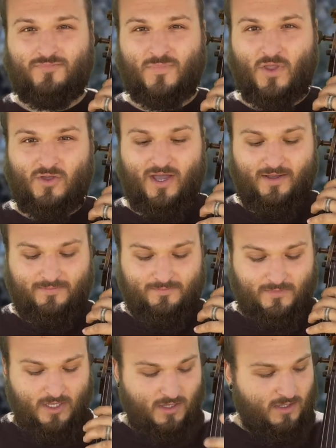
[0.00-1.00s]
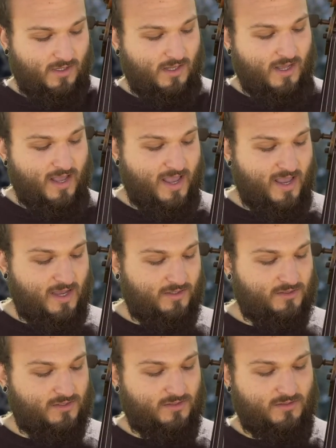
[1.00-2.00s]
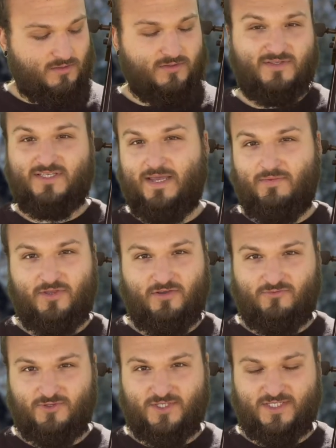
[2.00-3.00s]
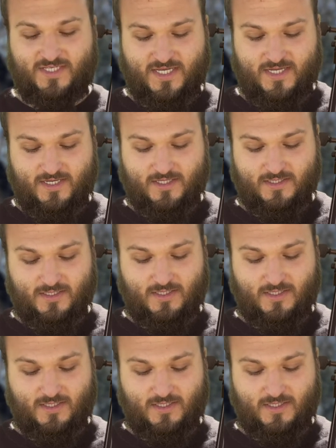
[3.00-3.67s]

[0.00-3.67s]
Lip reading: Okay, and same thing for C.